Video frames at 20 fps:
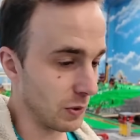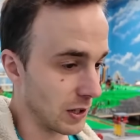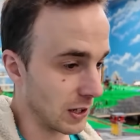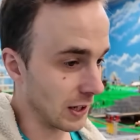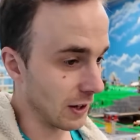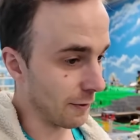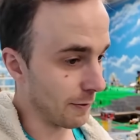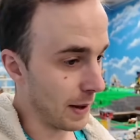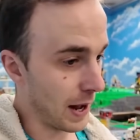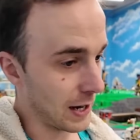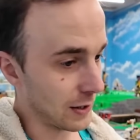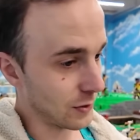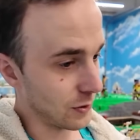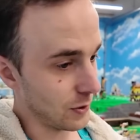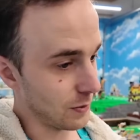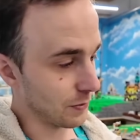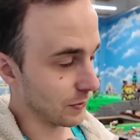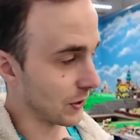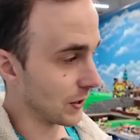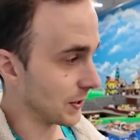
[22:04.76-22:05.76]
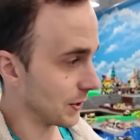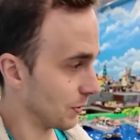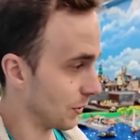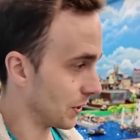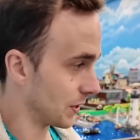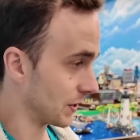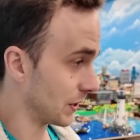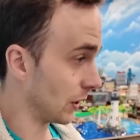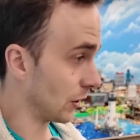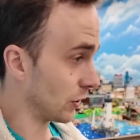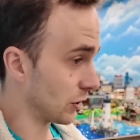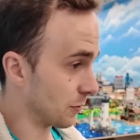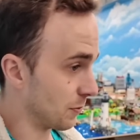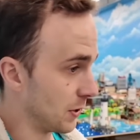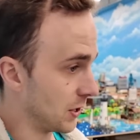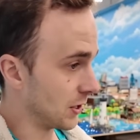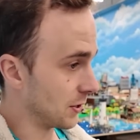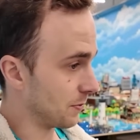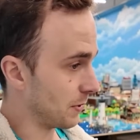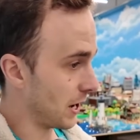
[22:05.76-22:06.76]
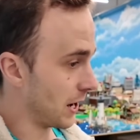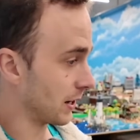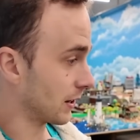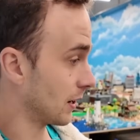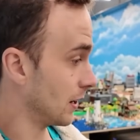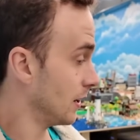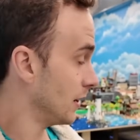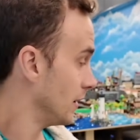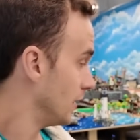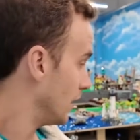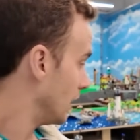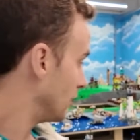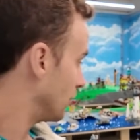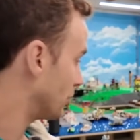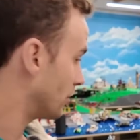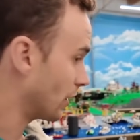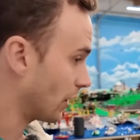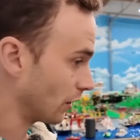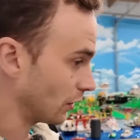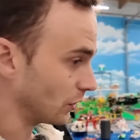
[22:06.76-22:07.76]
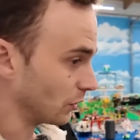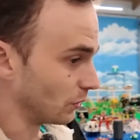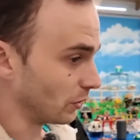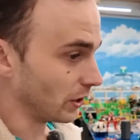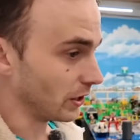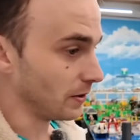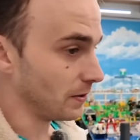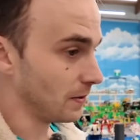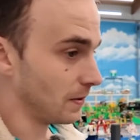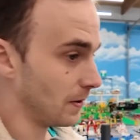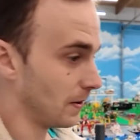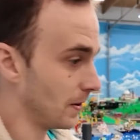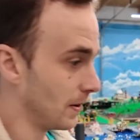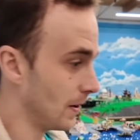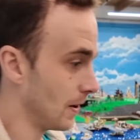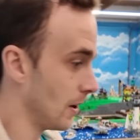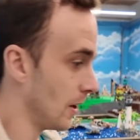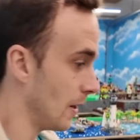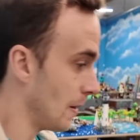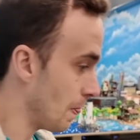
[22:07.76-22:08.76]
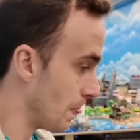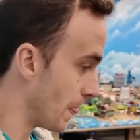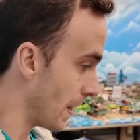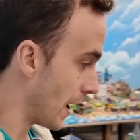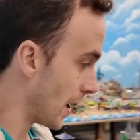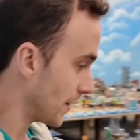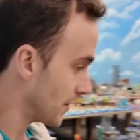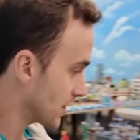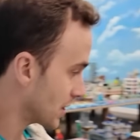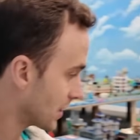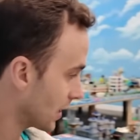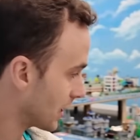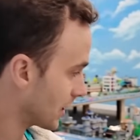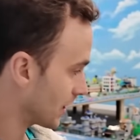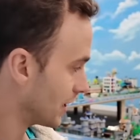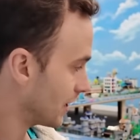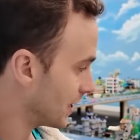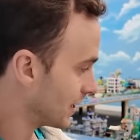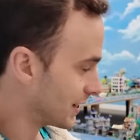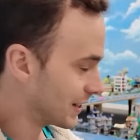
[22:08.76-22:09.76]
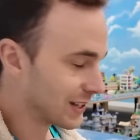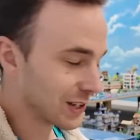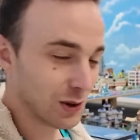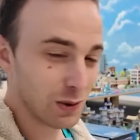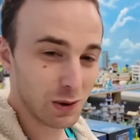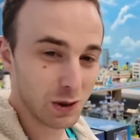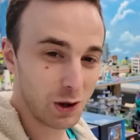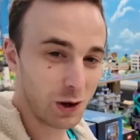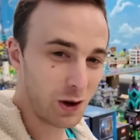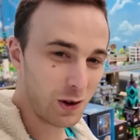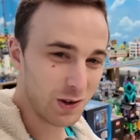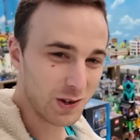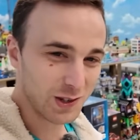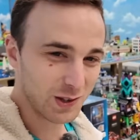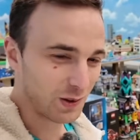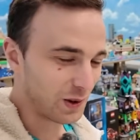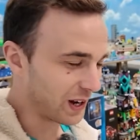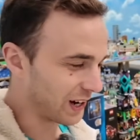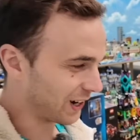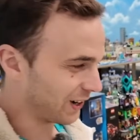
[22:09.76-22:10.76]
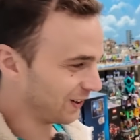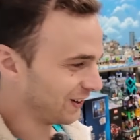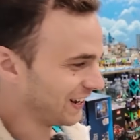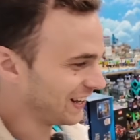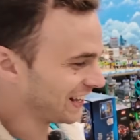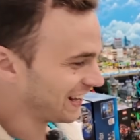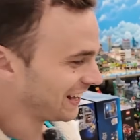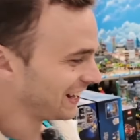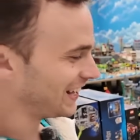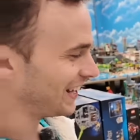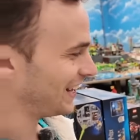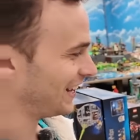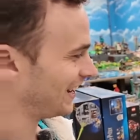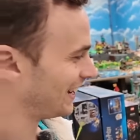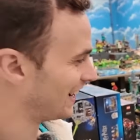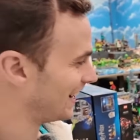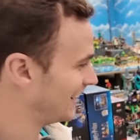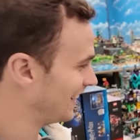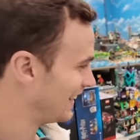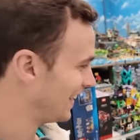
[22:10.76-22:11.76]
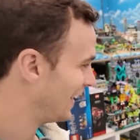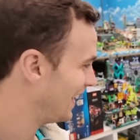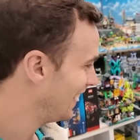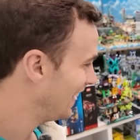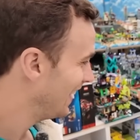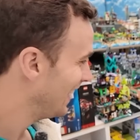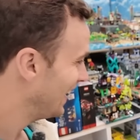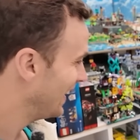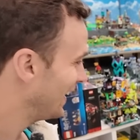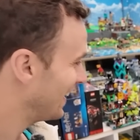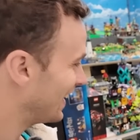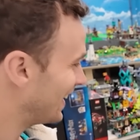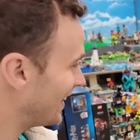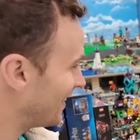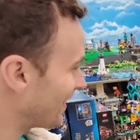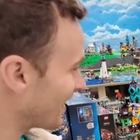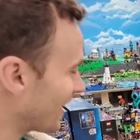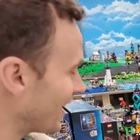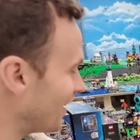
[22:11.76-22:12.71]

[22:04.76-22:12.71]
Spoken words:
that we can give back to him because he wants all his bins back. And they're out of the way. Now I just got to deal with all this Lego. There